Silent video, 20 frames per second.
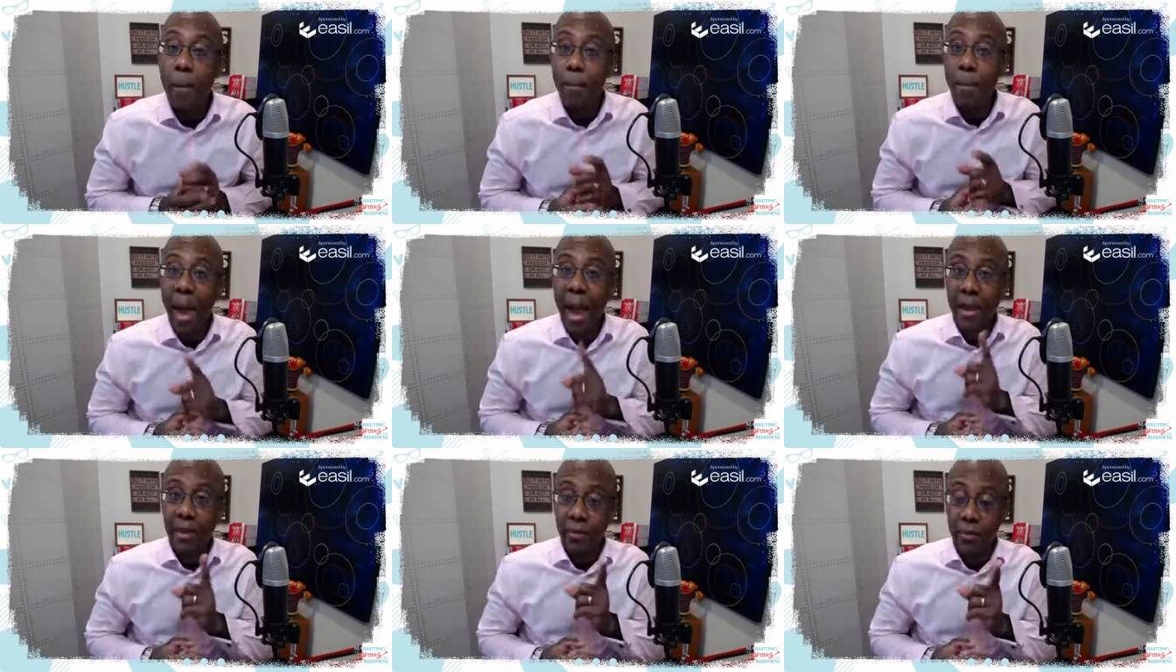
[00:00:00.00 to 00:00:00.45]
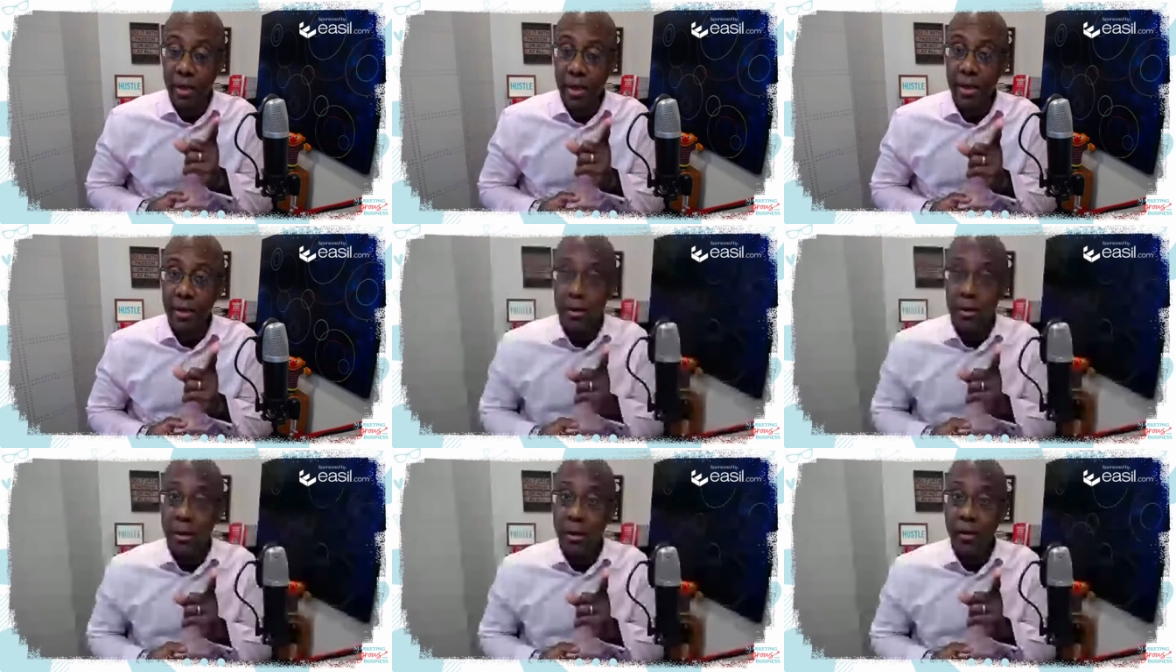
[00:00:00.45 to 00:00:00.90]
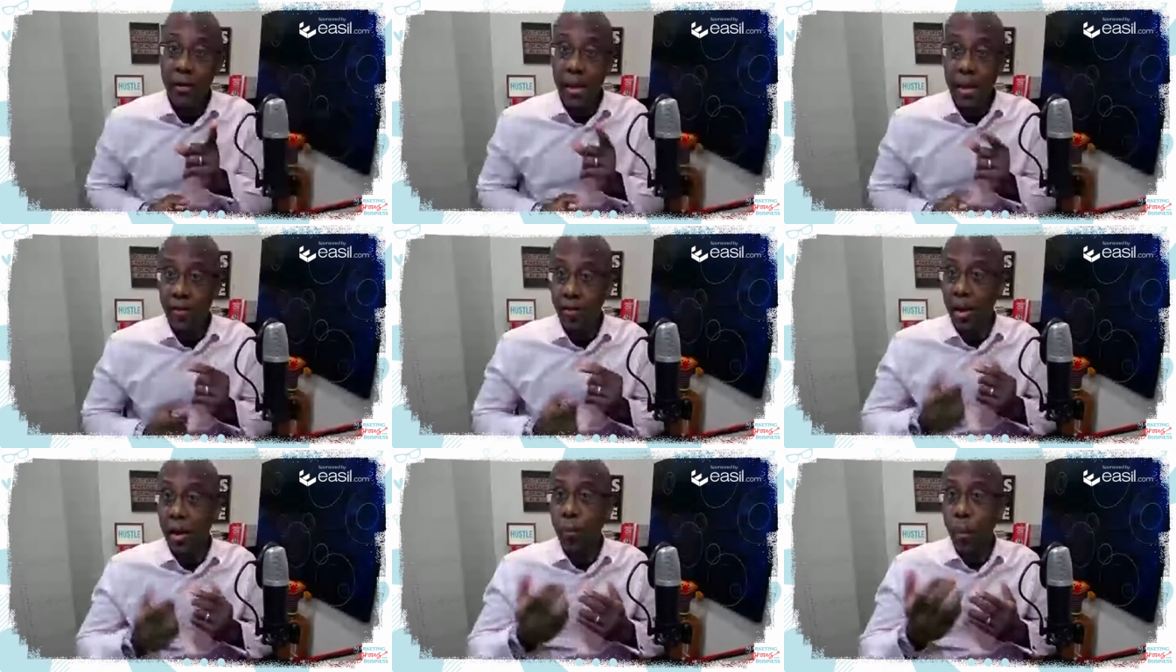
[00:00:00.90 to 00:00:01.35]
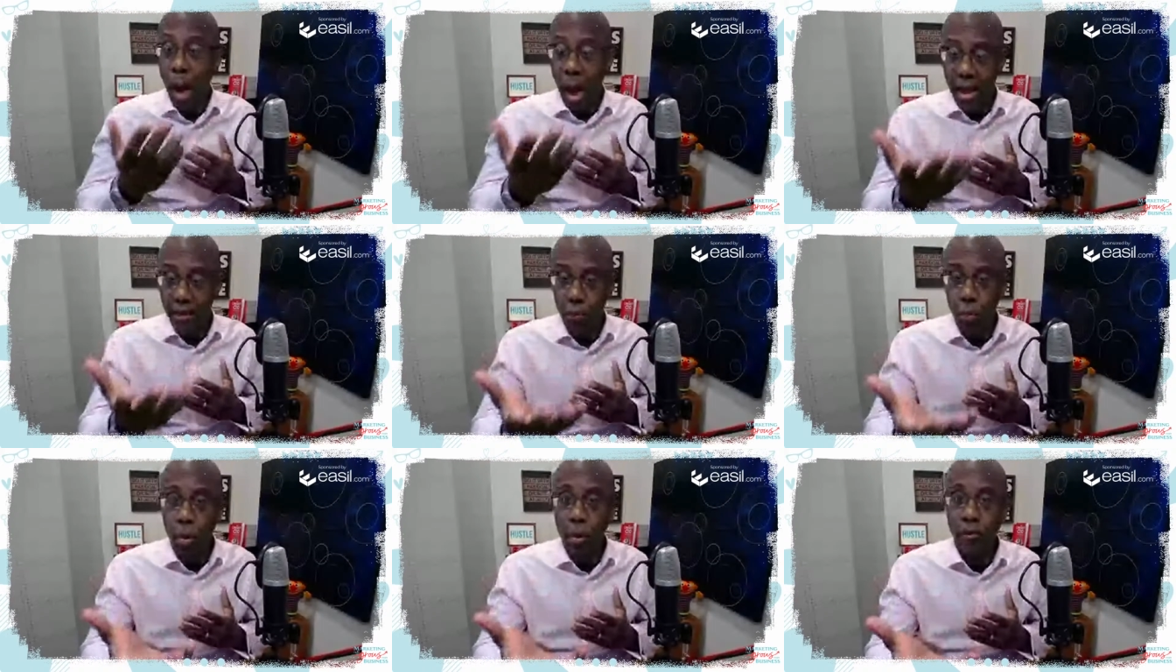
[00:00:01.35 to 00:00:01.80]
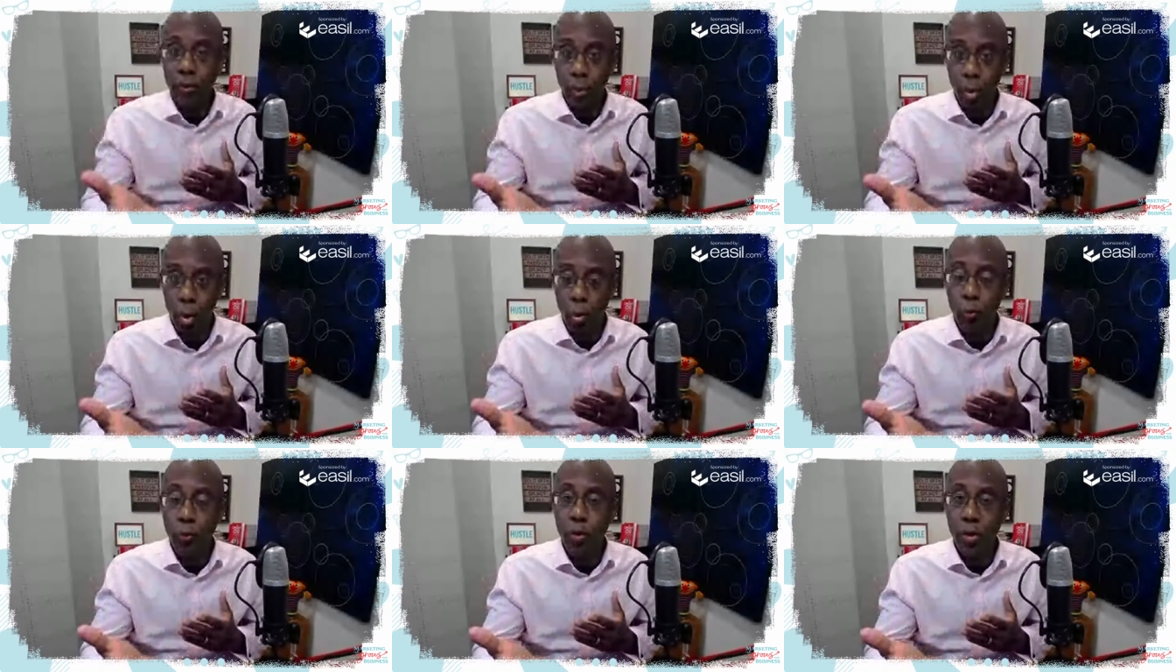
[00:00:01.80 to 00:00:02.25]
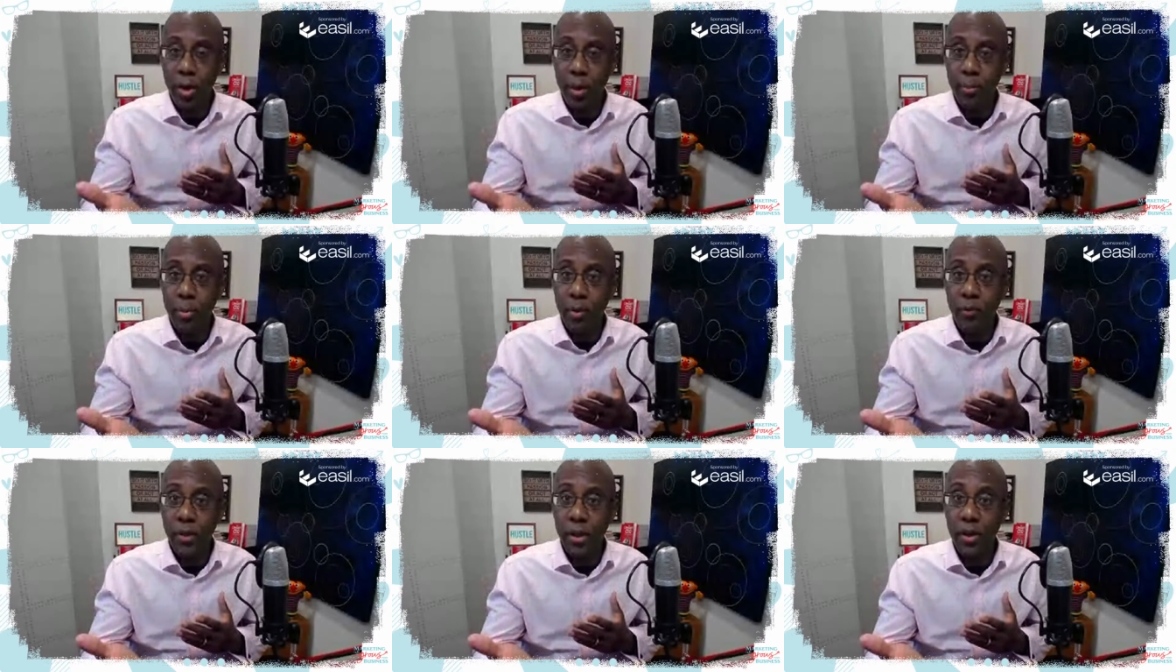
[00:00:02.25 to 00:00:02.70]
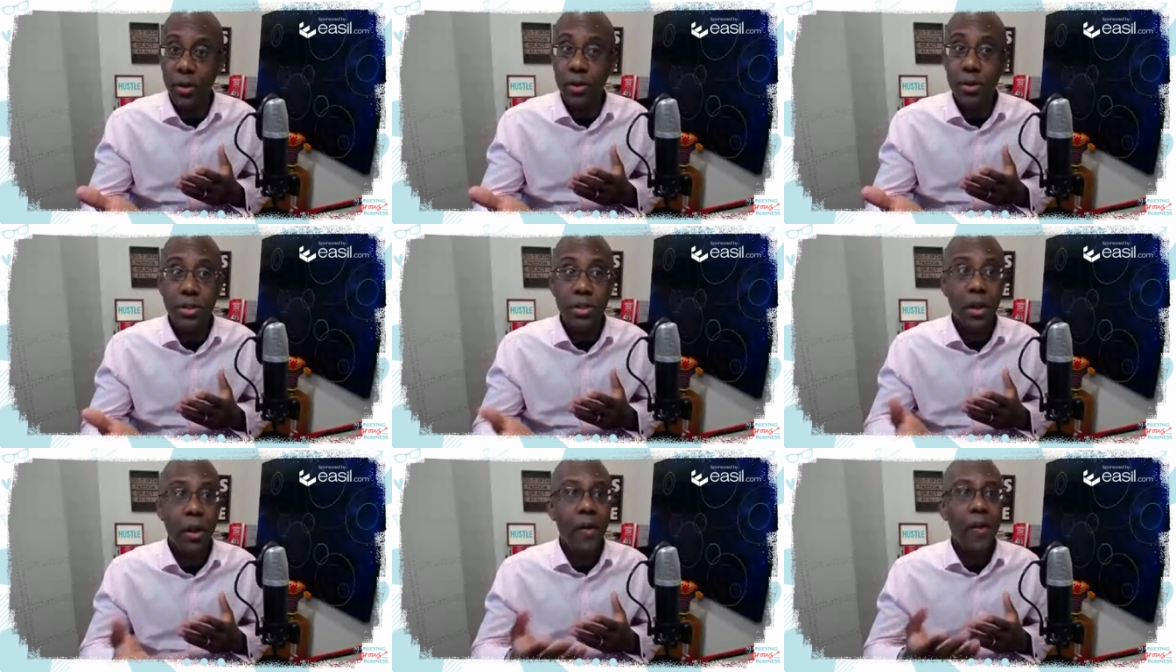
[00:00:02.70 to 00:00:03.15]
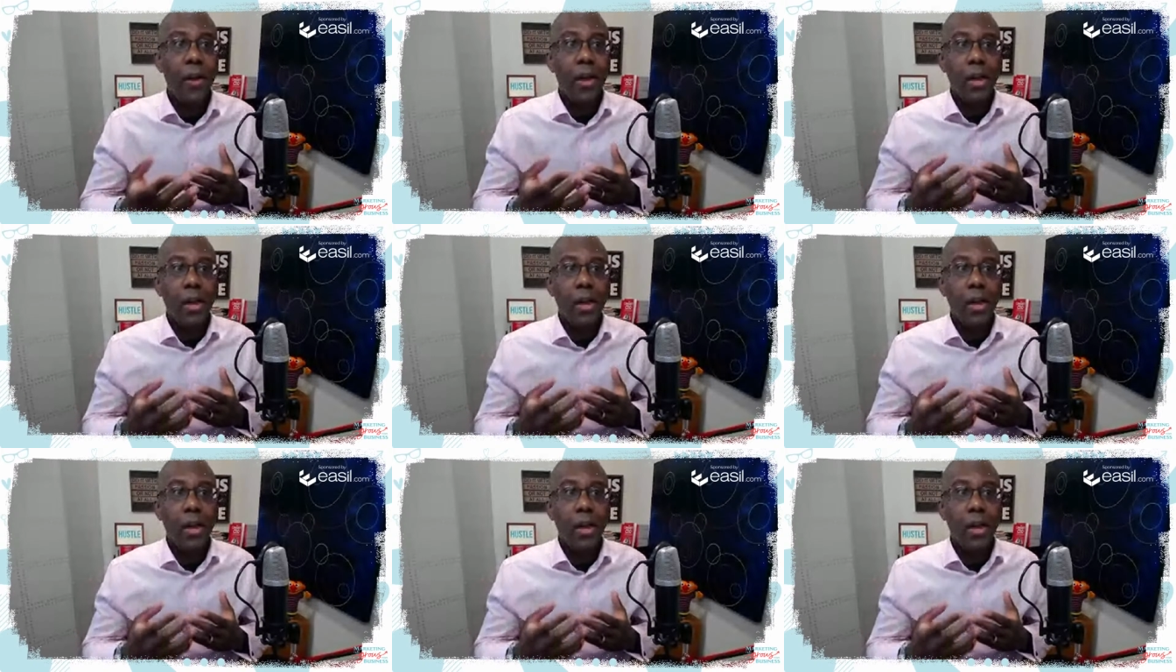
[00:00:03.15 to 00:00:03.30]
Back then, even I've worked from home for a number of years.